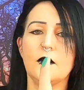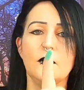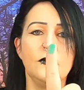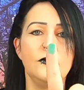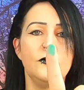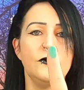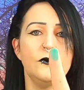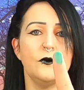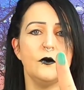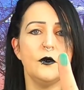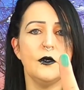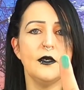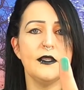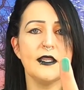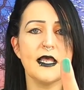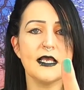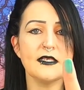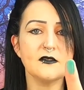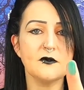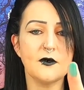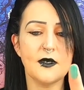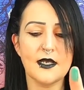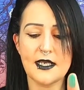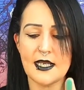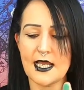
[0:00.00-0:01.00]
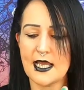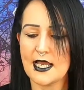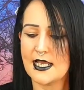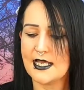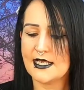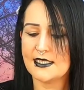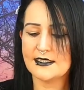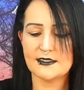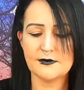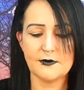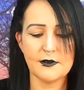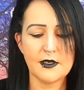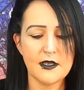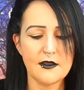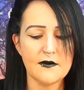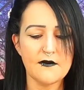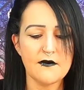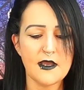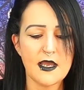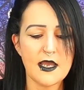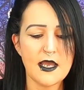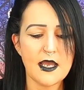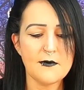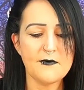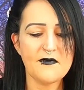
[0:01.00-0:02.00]
Oh, that's quite nice.
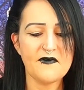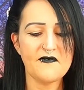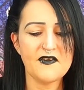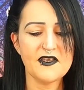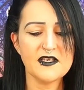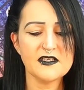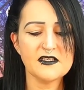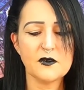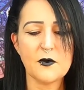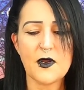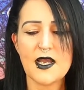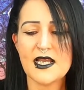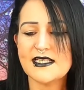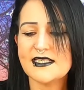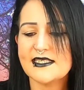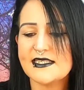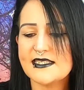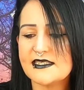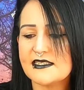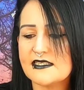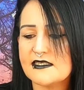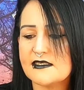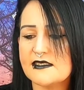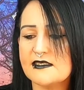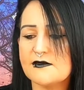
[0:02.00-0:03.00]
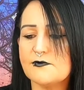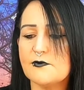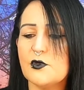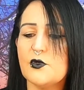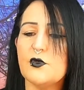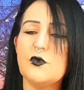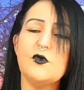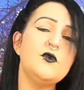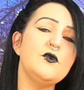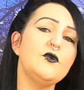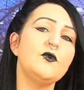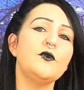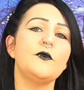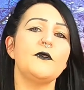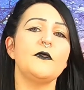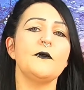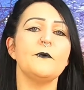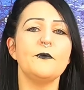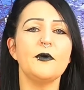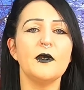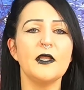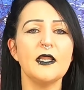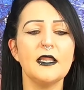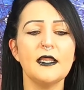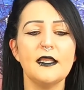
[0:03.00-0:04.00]
Feels quite smooth,
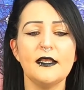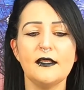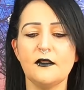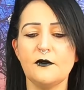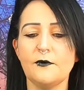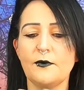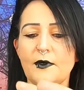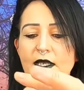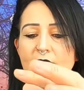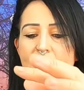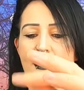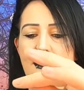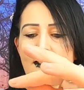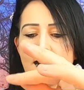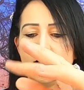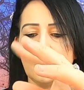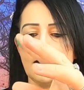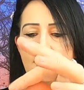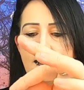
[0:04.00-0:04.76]
but a little bit.